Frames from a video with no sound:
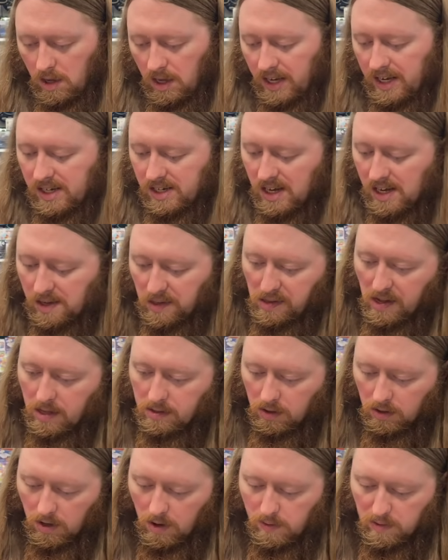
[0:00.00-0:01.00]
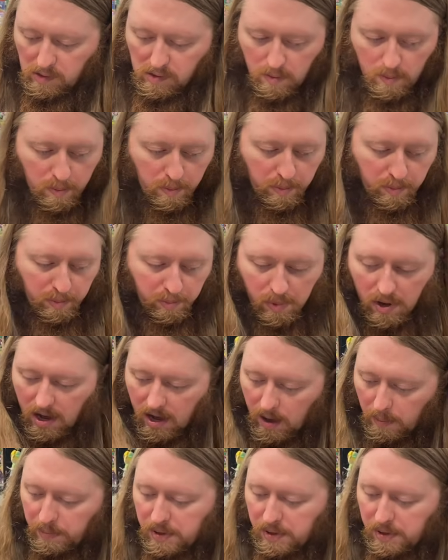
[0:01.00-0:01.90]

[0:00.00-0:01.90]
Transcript: He did say that there were some uh,